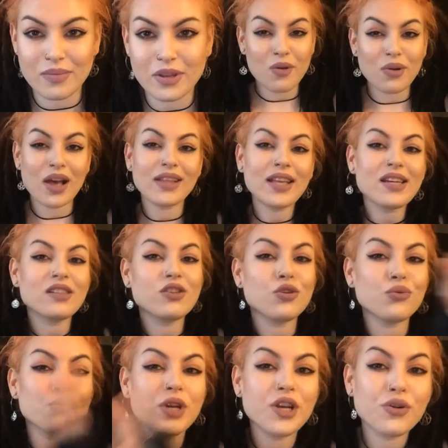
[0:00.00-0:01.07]
I like to
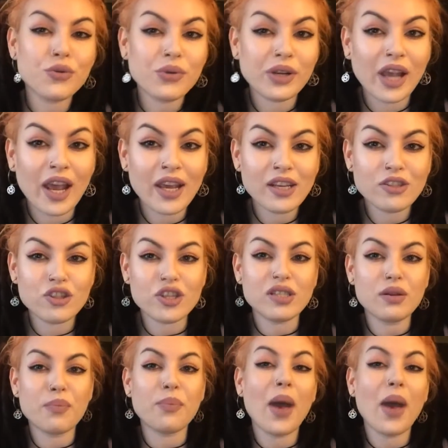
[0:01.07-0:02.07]
recreate just